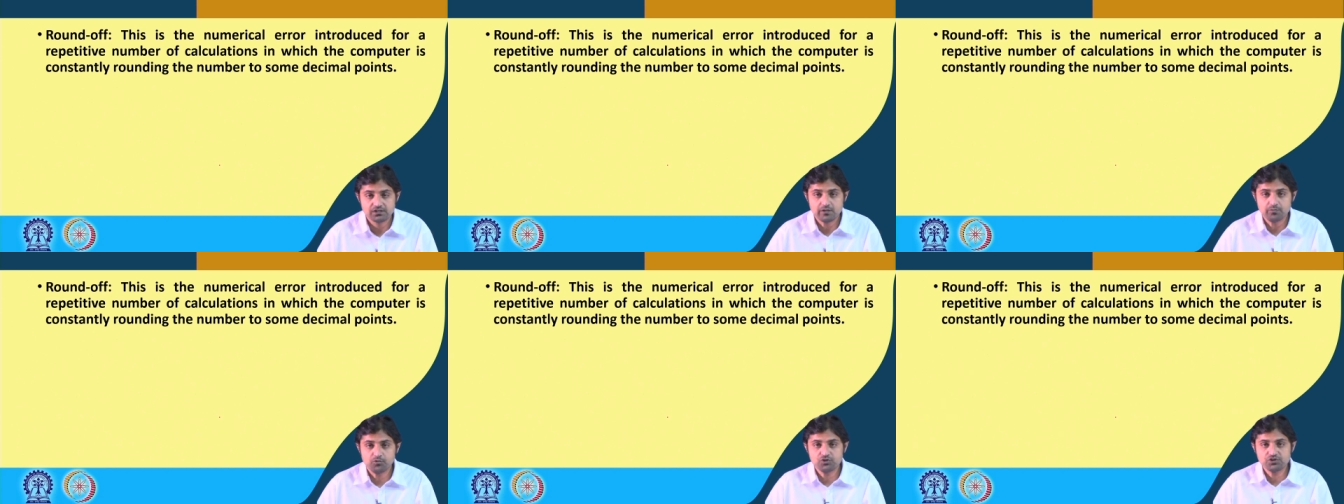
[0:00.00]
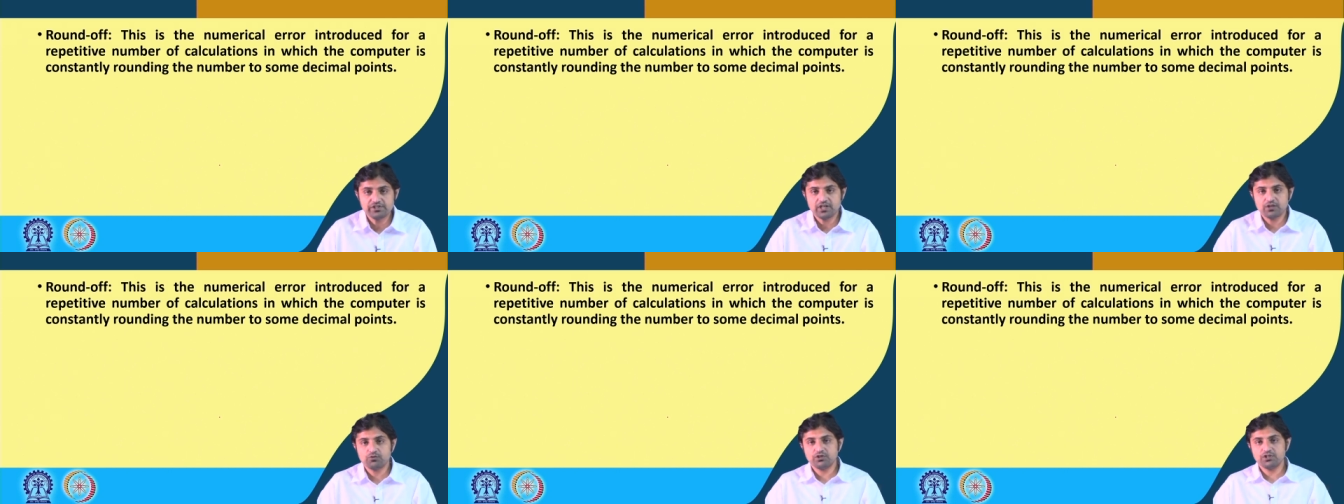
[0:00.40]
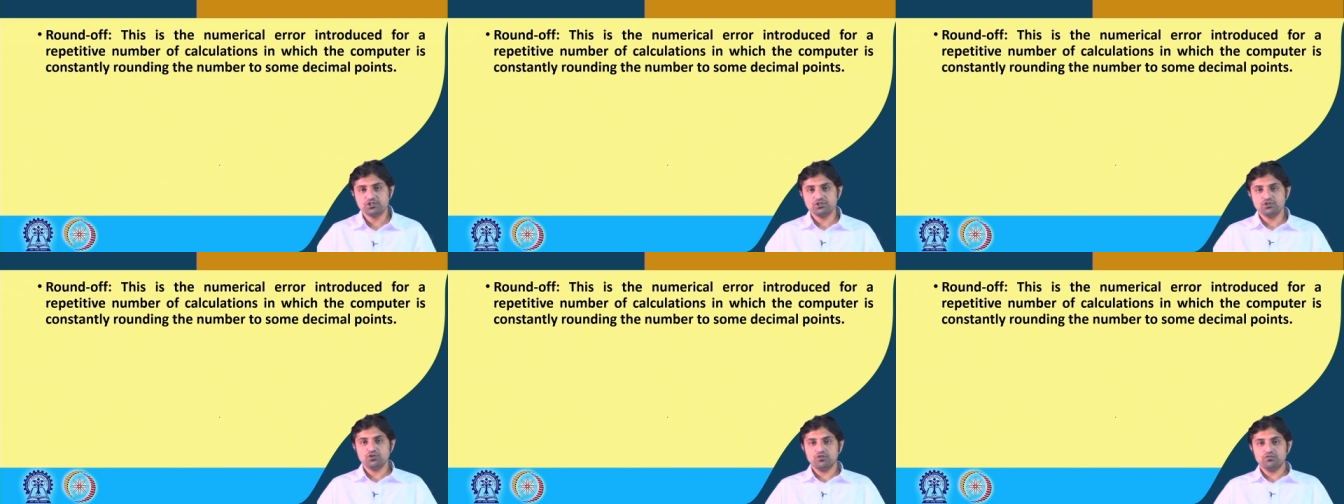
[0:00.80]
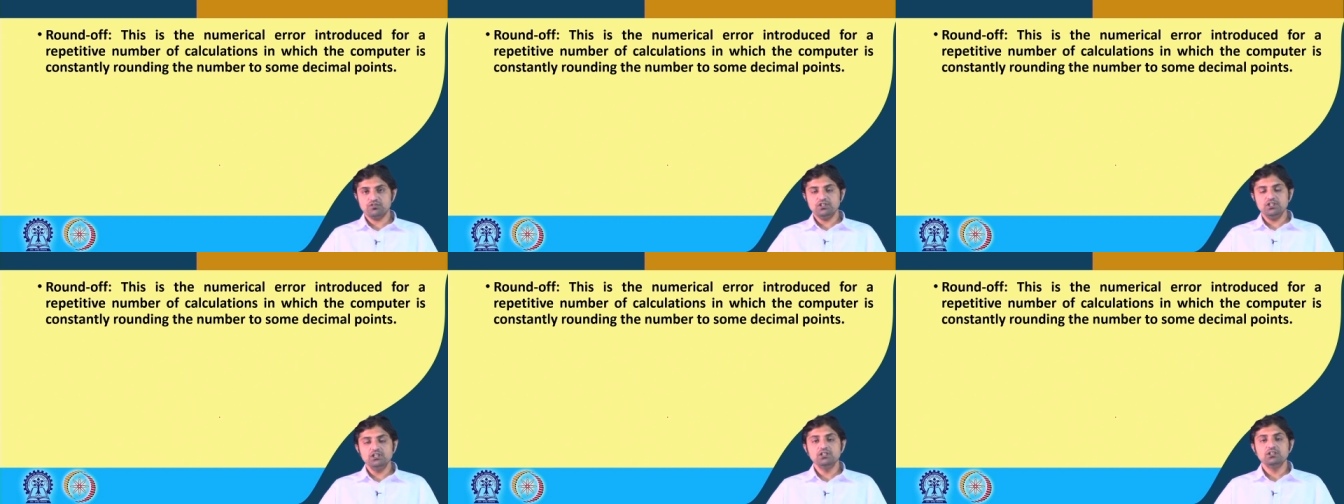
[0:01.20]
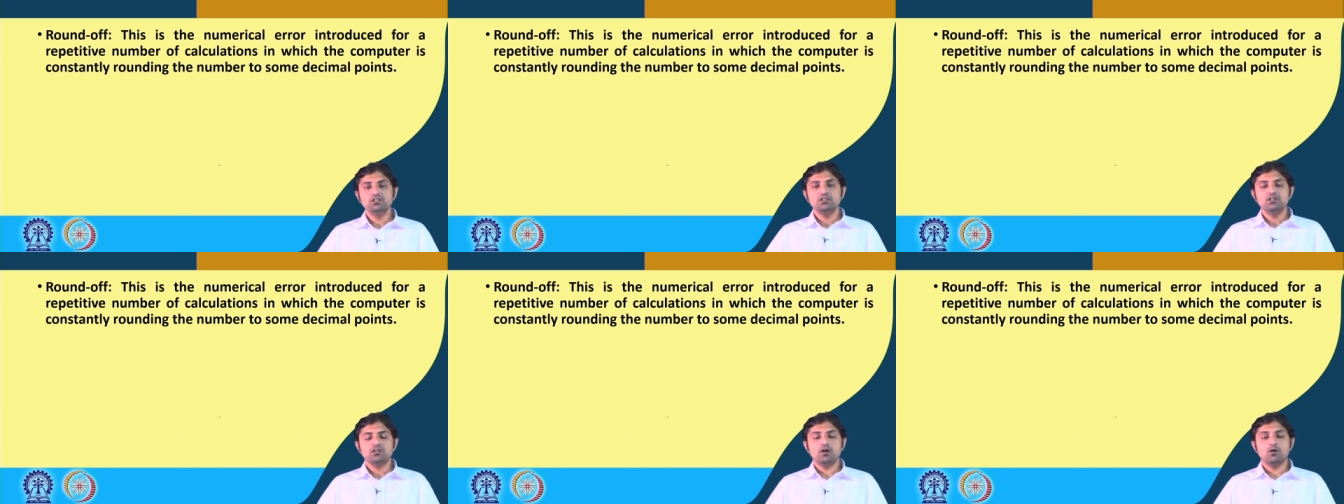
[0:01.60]
suppose the accuracy of the
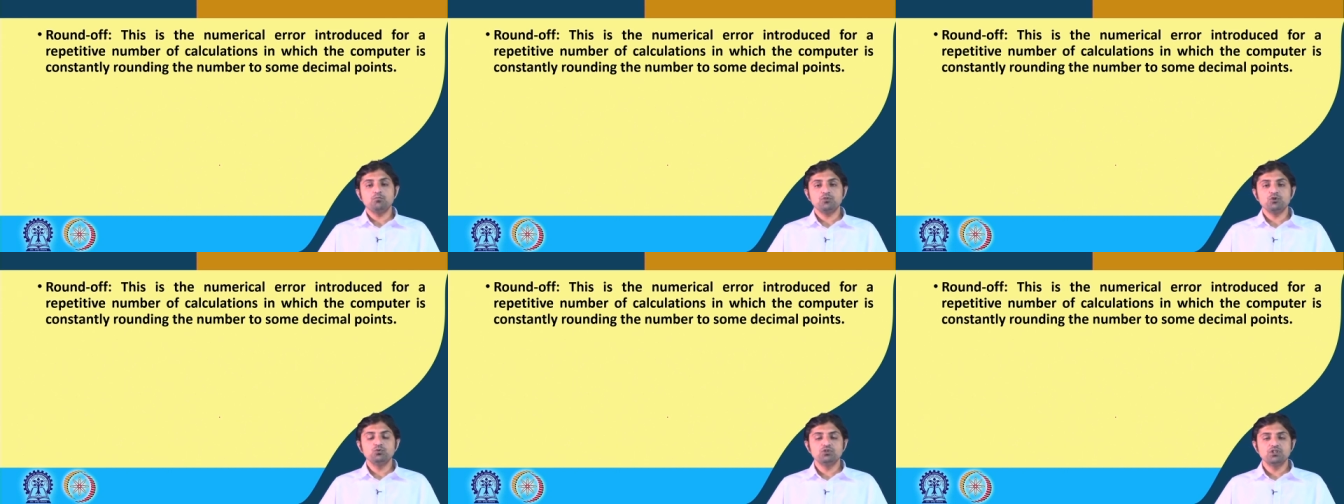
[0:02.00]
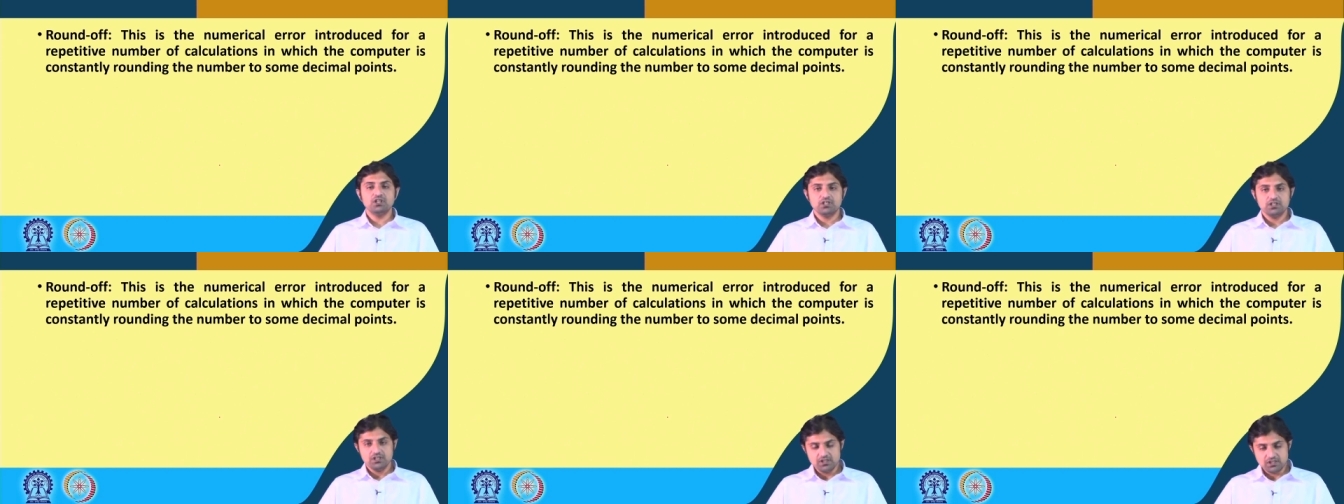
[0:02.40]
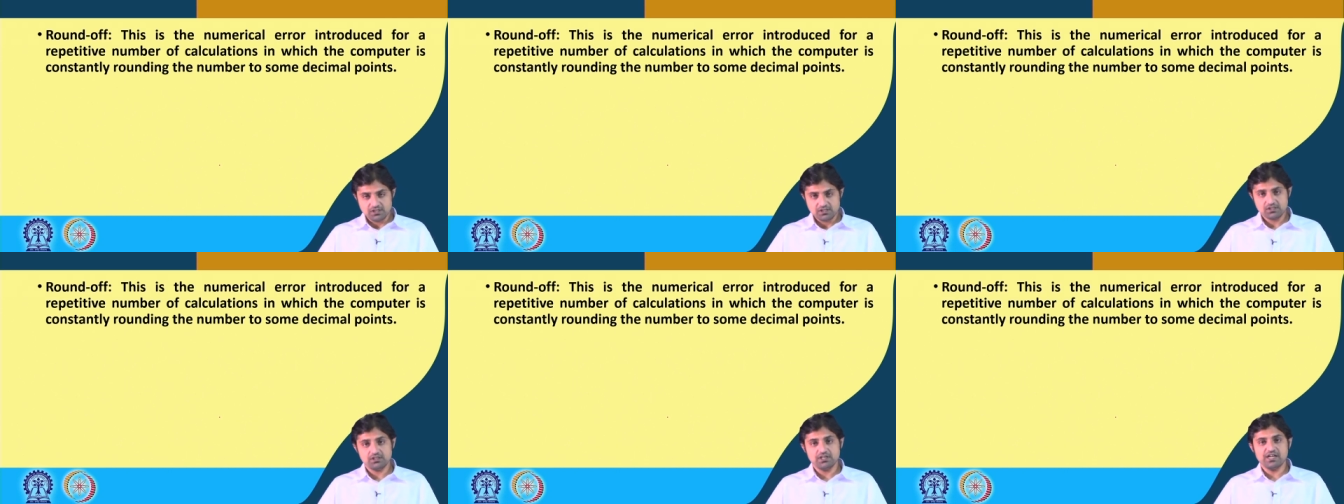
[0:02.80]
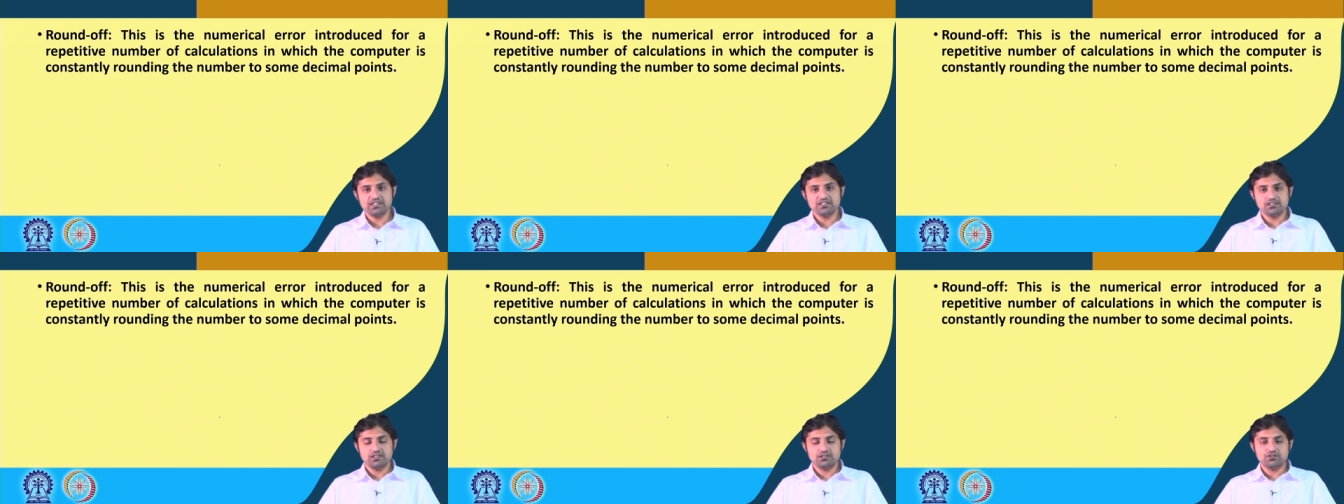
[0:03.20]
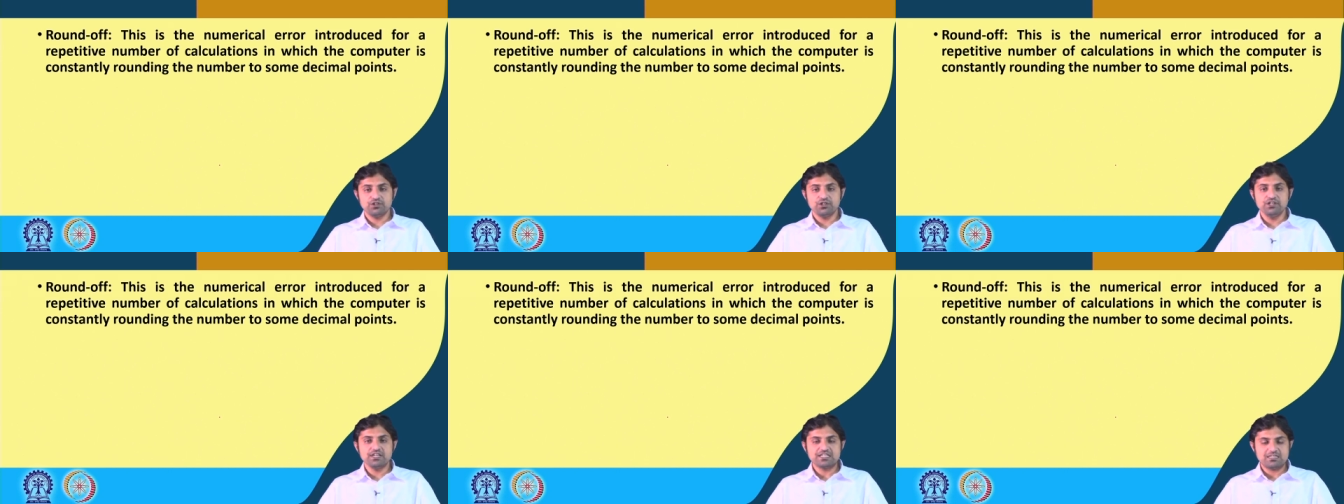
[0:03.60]
computer is let's say
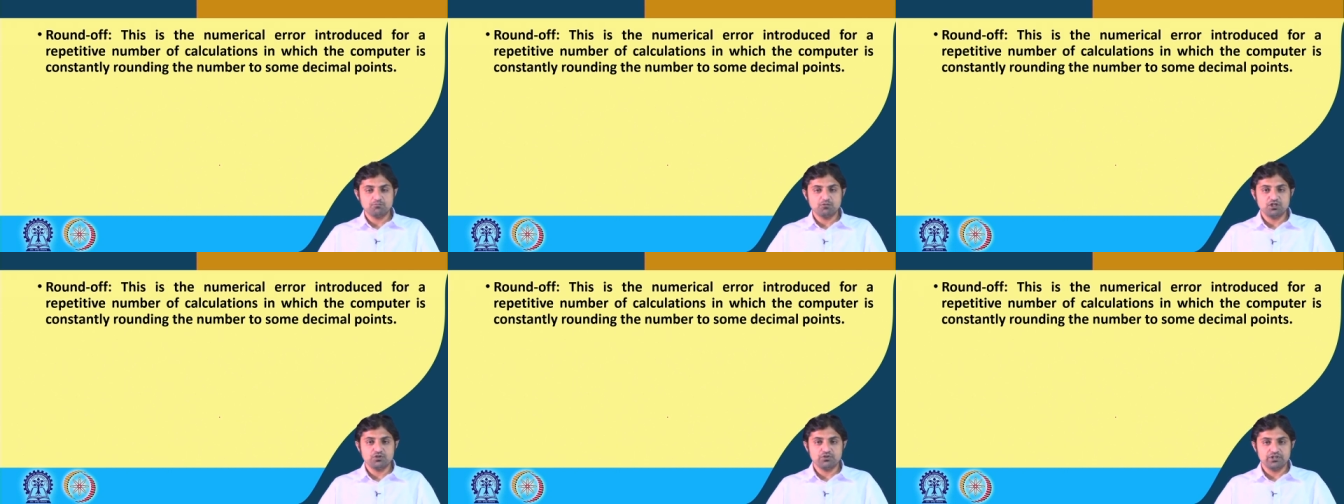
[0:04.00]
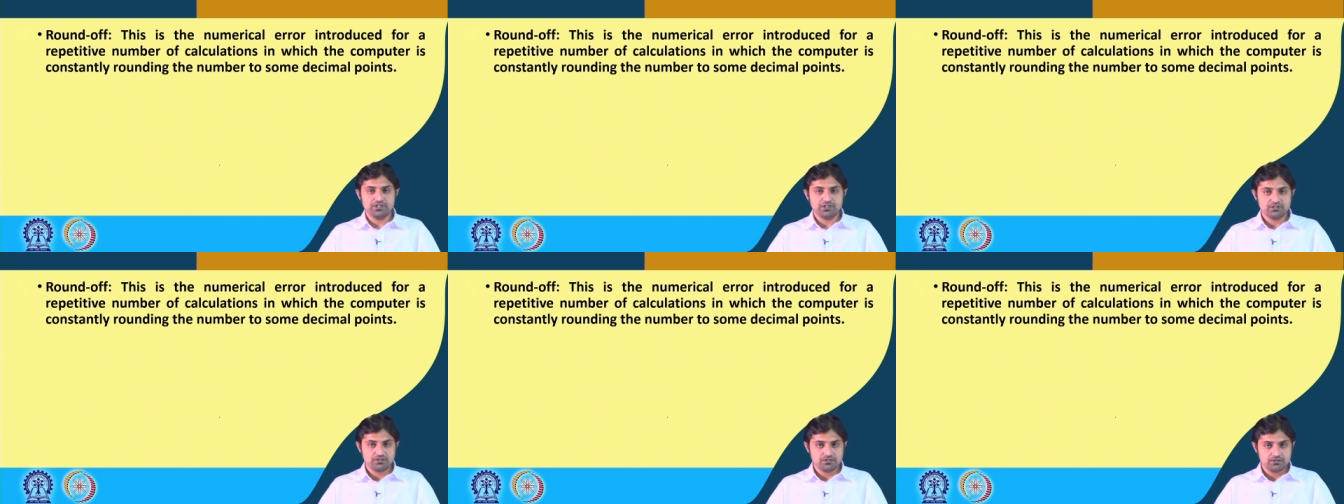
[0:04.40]
3 decimal units